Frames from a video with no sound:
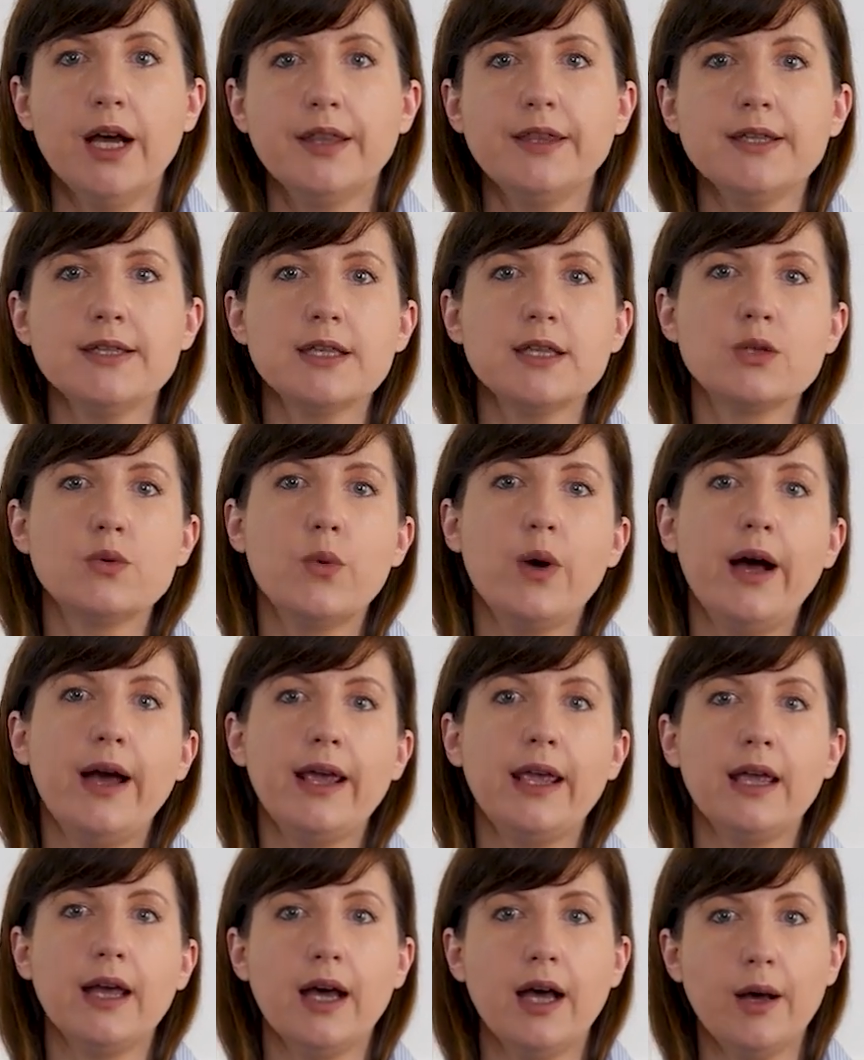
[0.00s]
This is
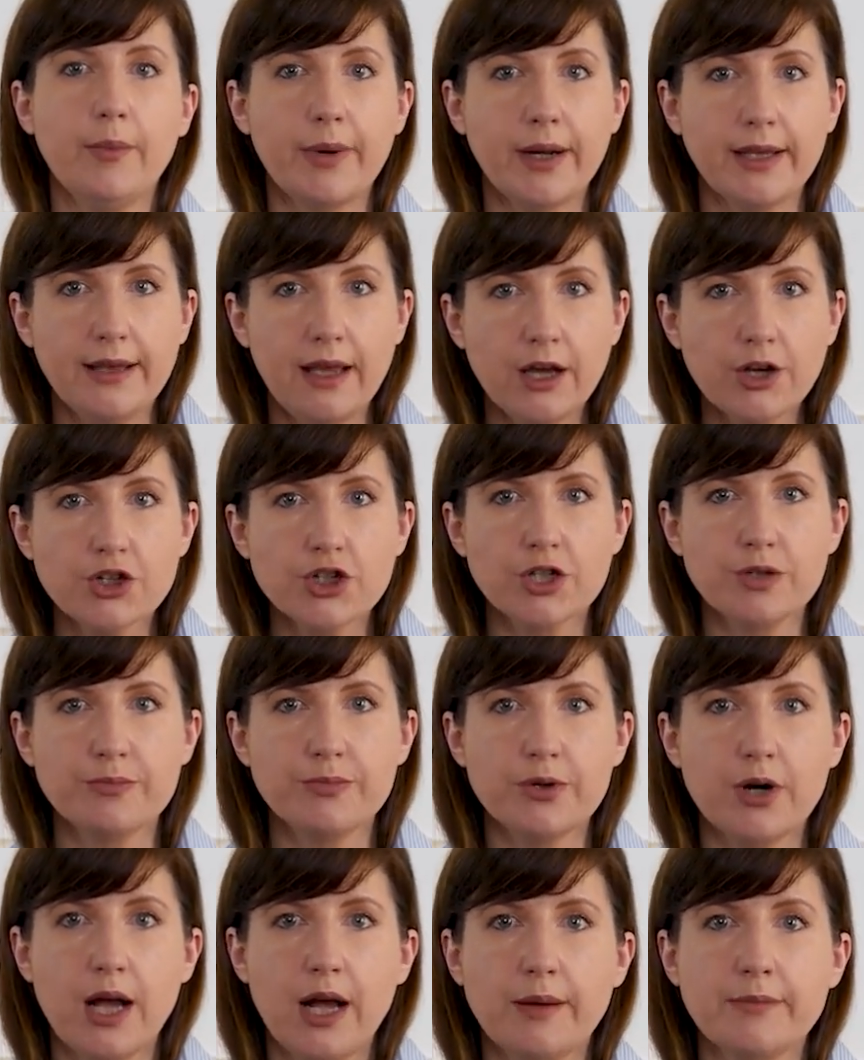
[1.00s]
why production
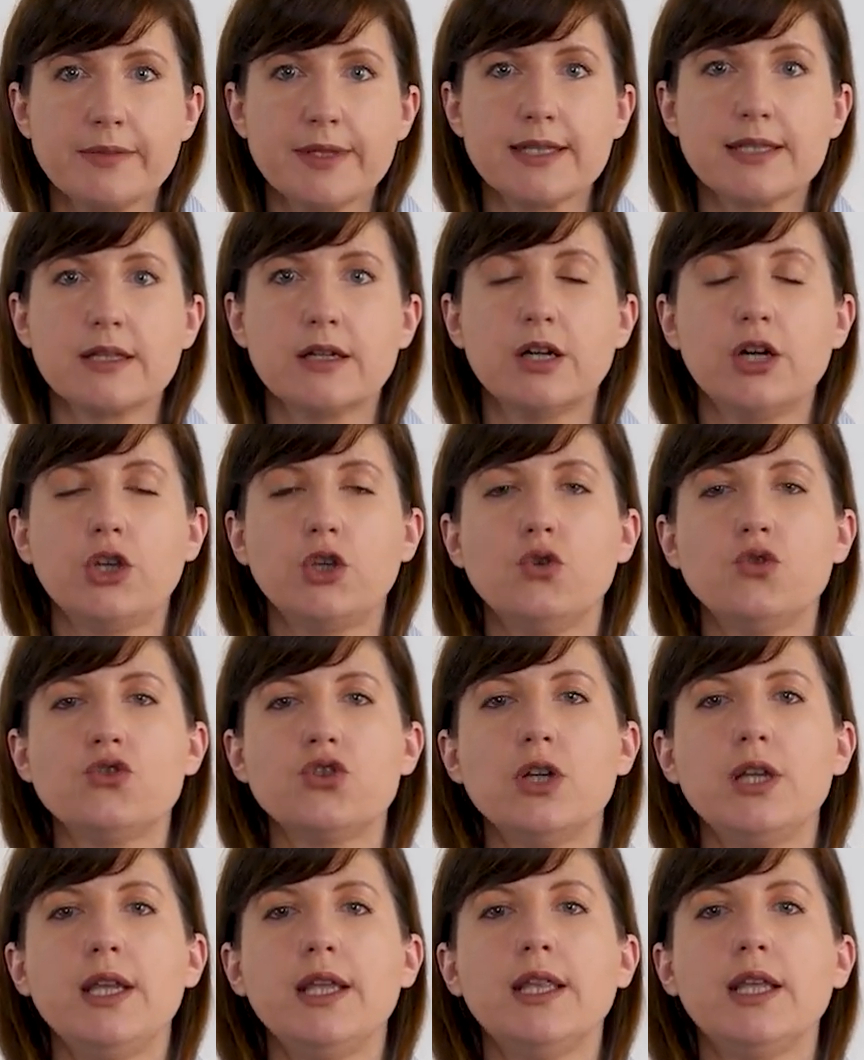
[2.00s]
prompts
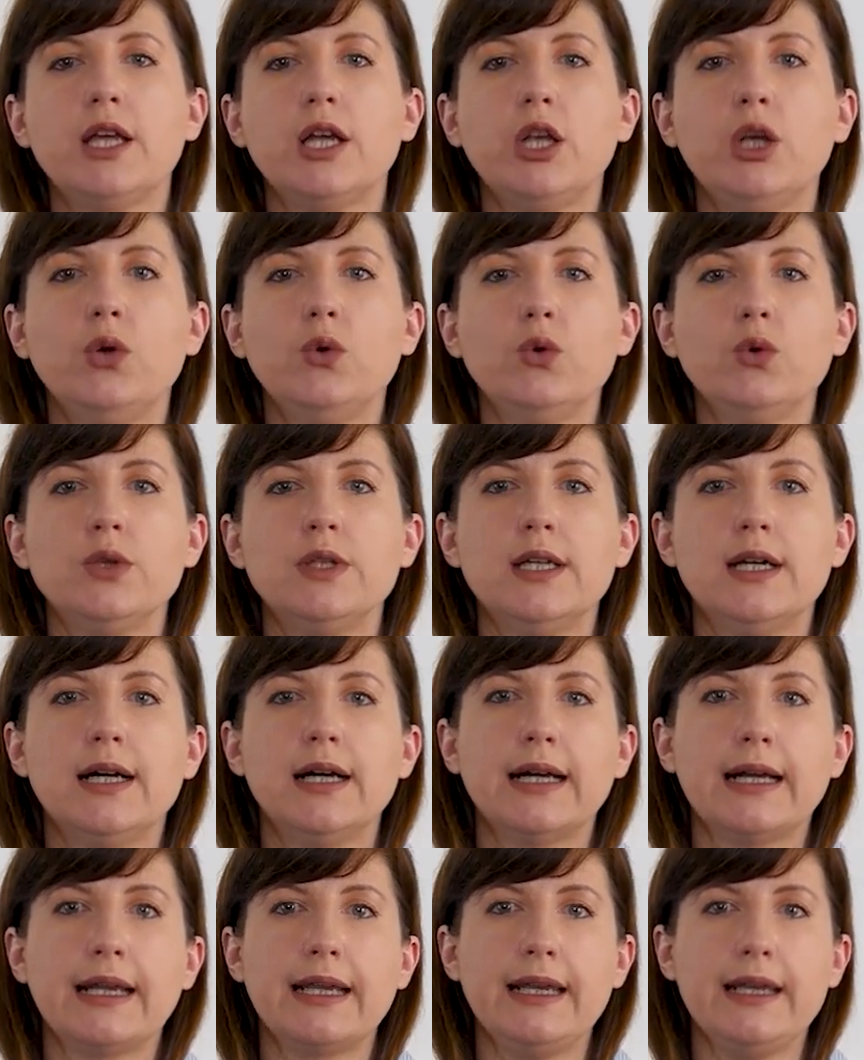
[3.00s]
usually include
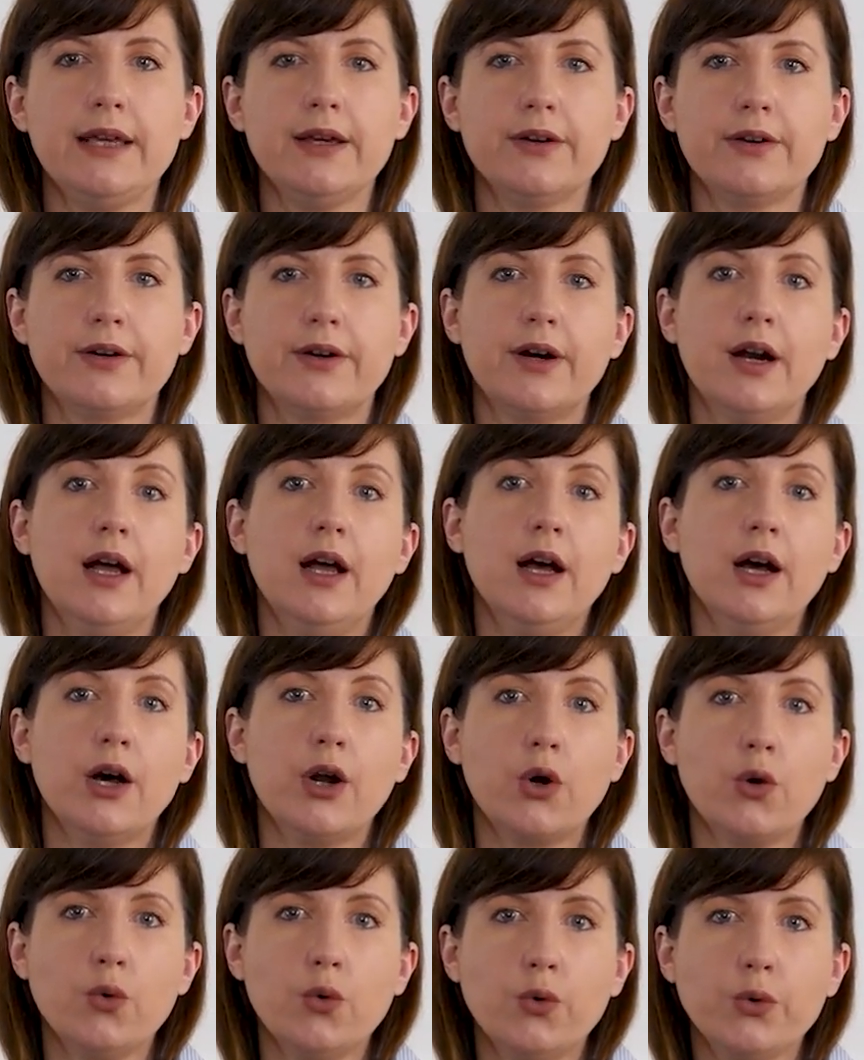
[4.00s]
clear
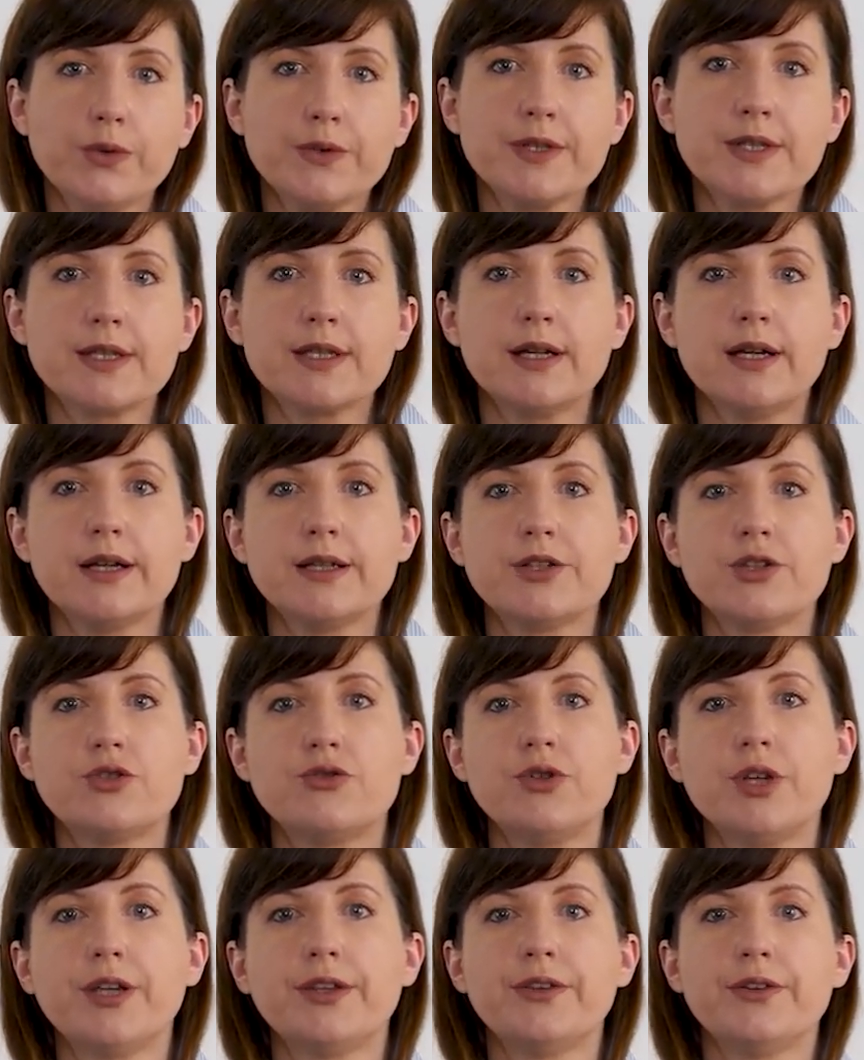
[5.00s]
rules,
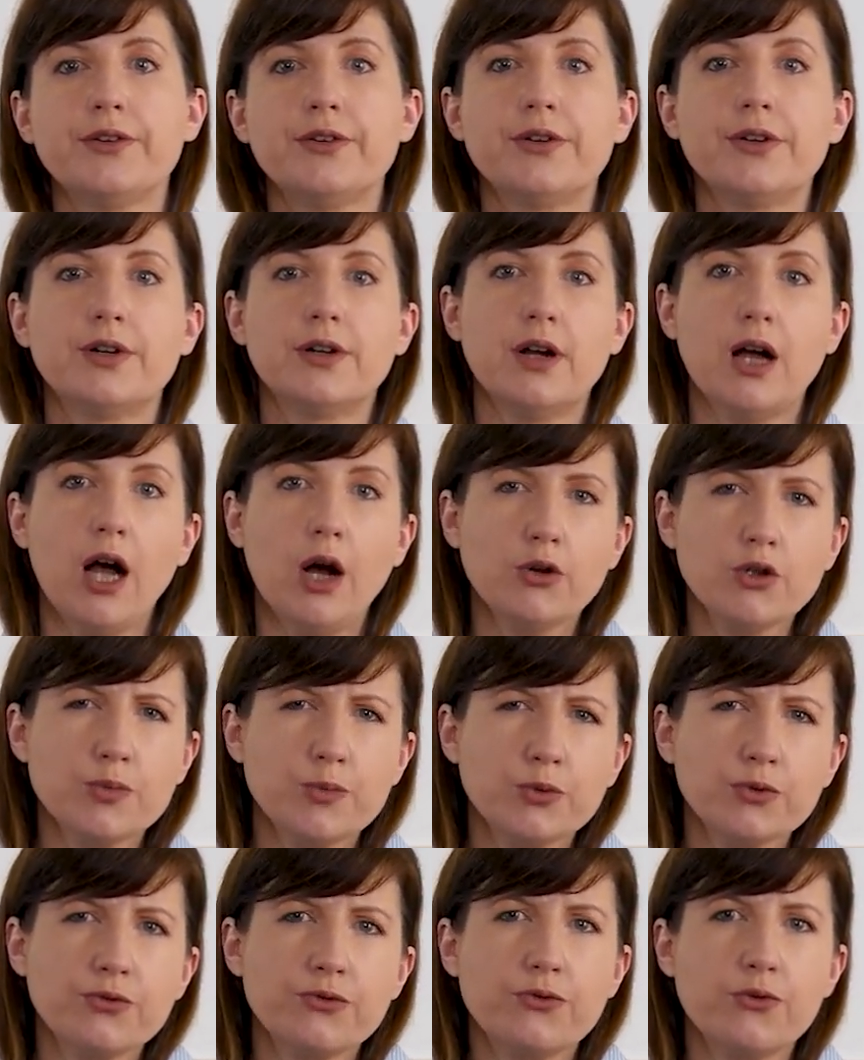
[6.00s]
stricter
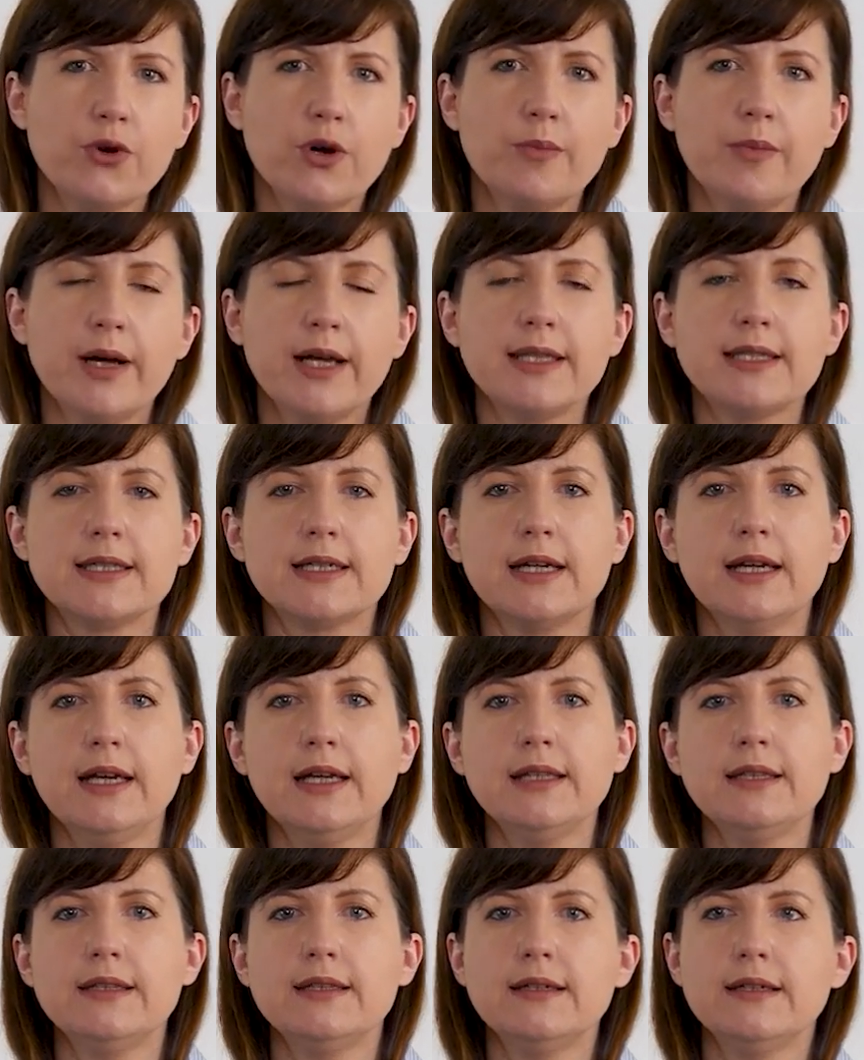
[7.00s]
output format,
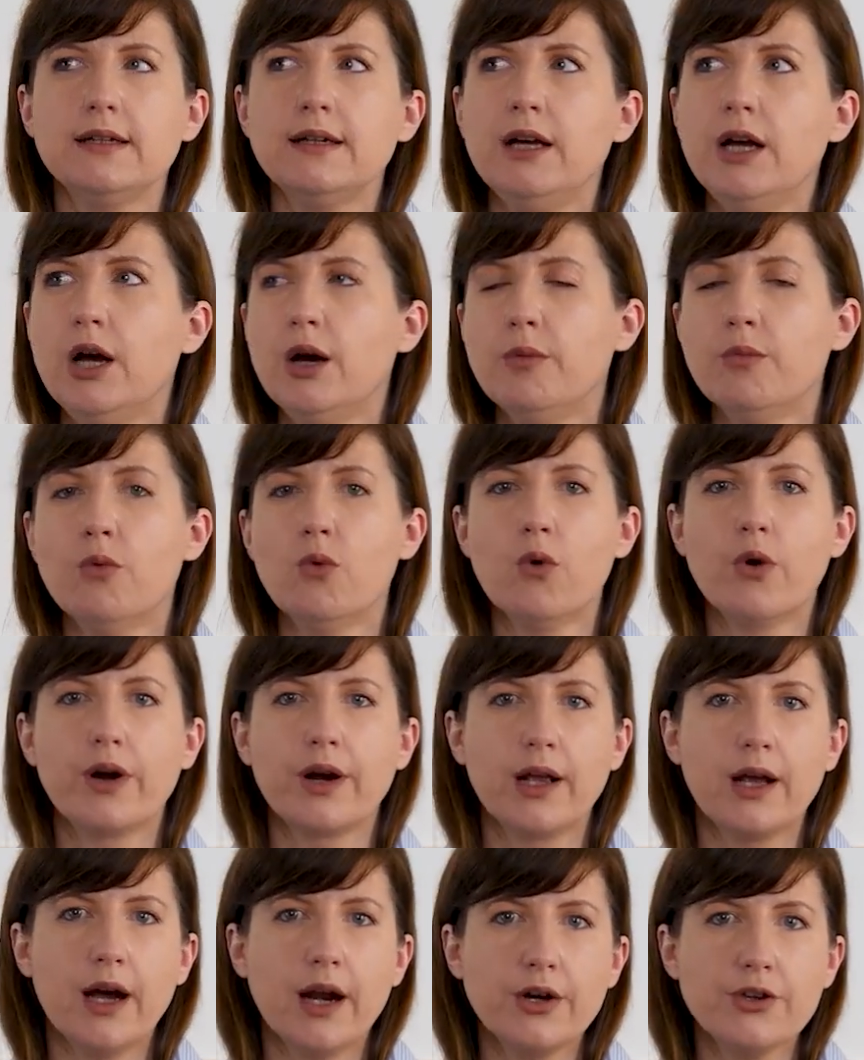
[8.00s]
and
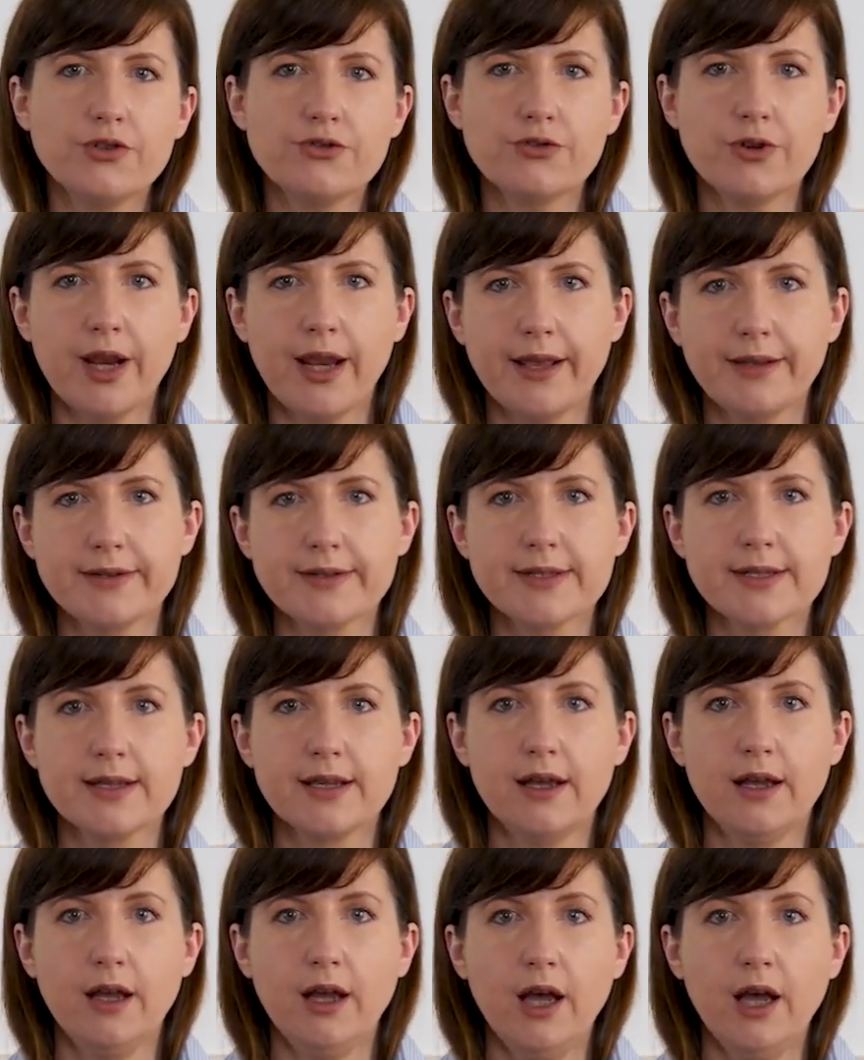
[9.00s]
more guardrails,